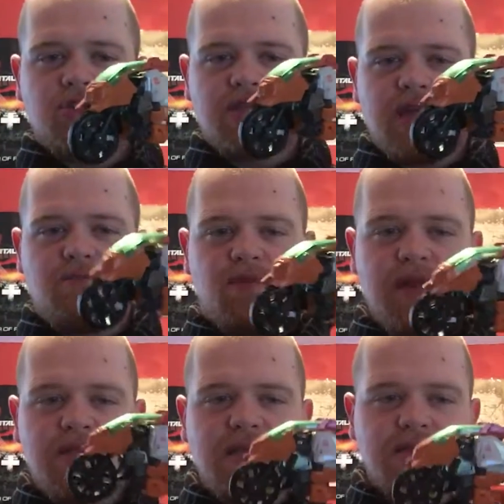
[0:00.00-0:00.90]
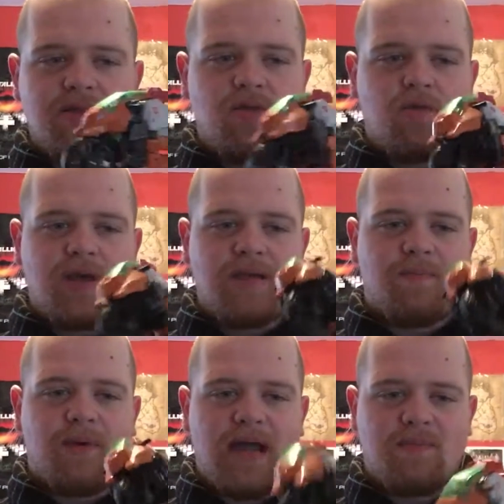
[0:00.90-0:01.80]
is just a pretty decent little
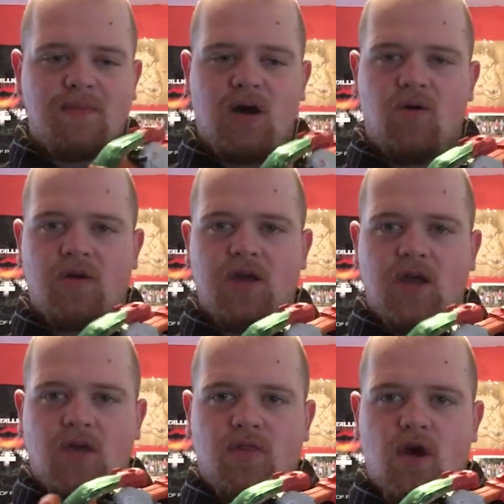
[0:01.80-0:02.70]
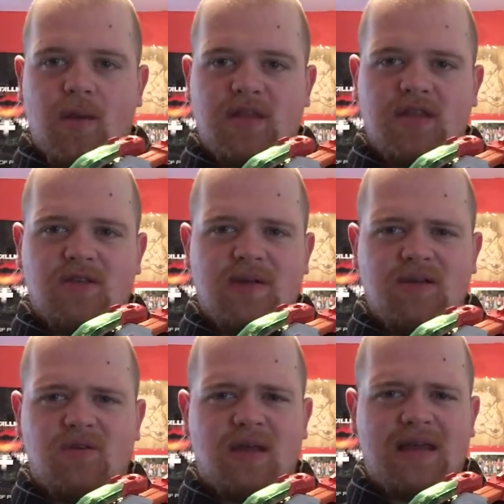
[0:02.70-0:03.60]
wicked bike mode. Though it doesn't
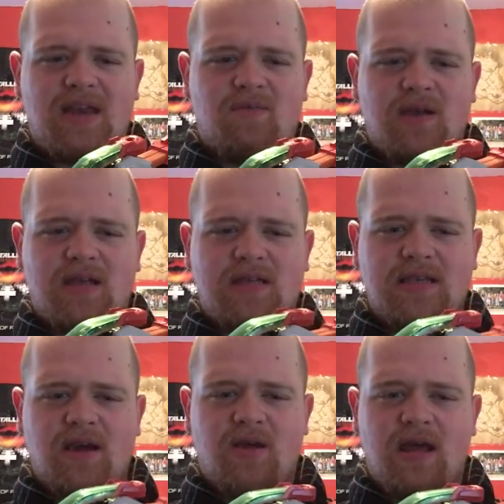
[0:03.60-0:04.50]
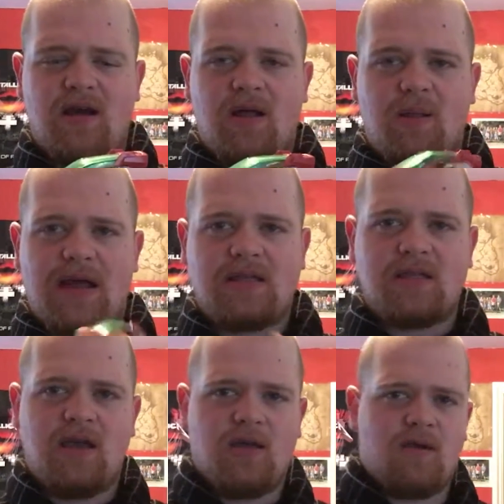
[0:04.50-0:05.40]
really look like anyone can sit on it
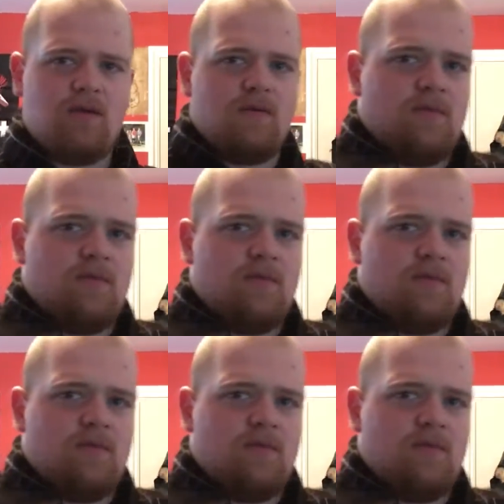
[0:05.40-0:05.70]
unless they're